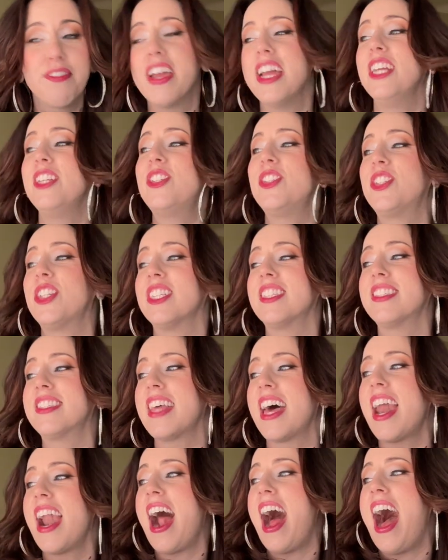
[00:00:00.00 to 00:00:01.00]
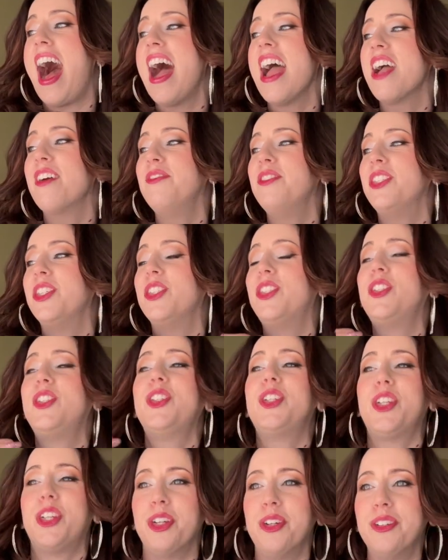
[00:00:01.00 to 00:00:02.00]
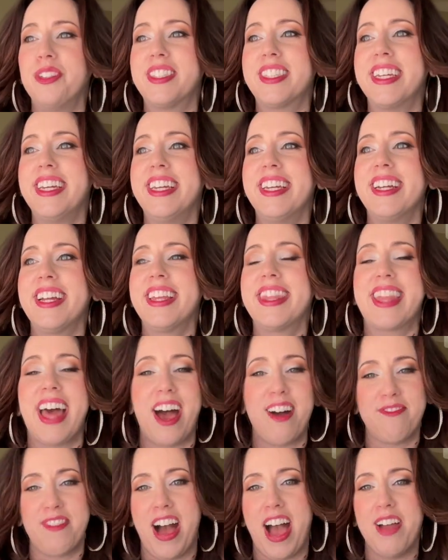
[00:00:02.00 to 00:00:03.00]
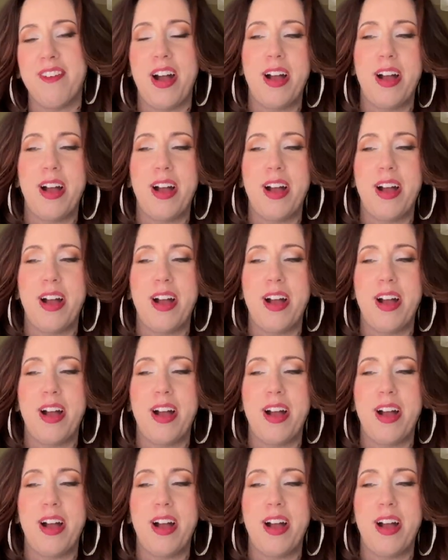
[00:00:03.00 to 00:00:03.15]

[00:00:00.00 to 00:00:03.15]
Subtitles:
It's just that I am just choosing that vibe.